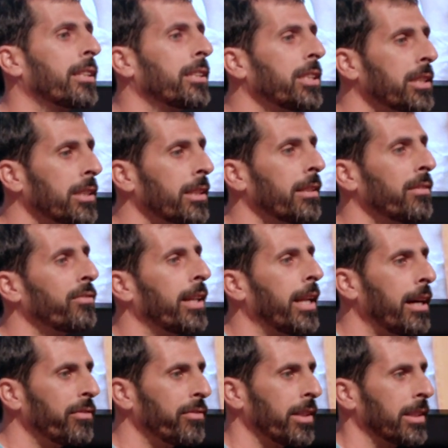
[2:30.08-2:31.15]
traditional
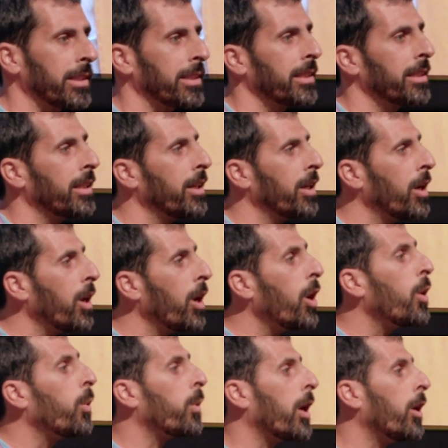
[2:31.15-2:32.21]
falafels,
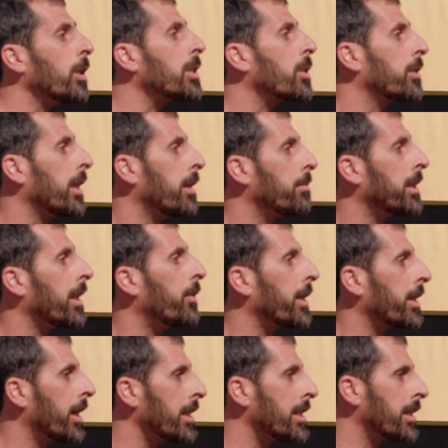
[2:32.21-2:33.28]
we also tempt
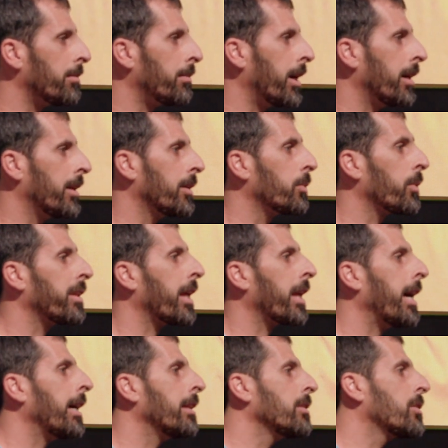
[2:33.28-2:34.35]
our customer with a
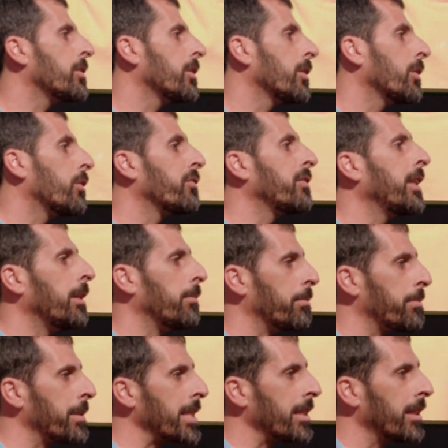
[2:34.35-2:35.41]
range of
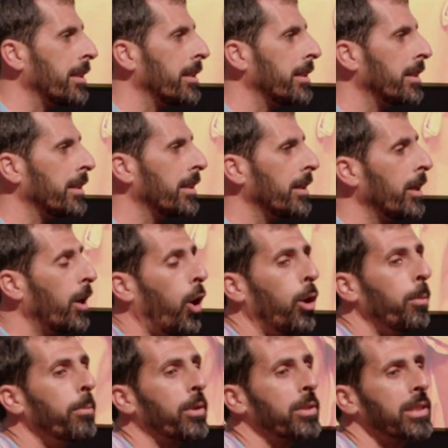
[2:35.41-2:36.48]
dips,
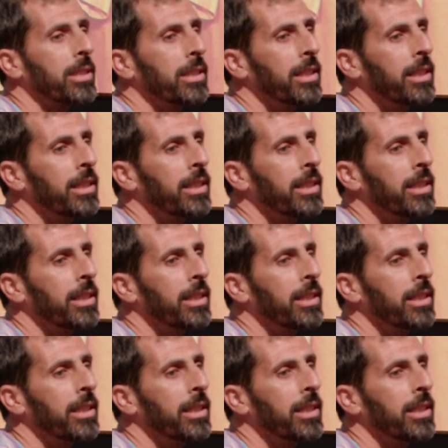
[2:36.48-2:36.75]
hummus,